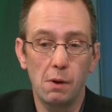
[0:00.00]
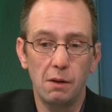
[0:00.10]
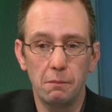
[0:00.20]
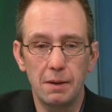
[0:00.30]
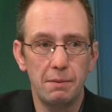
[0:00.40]

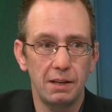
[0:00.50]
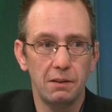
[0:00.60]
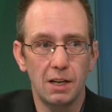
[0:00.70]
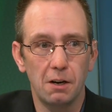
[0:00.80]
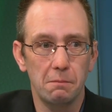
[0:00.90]
well, maybe,
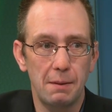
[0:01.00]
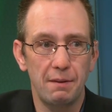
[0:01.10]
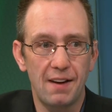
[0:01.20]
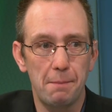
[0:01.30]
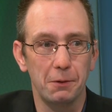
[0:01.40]
you know,
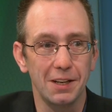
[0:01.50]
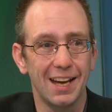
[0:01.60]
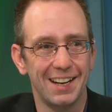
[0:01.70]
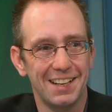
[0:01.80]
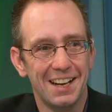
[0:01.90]
maybe if Apple can
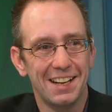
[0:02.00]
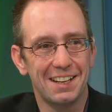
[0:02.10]
get,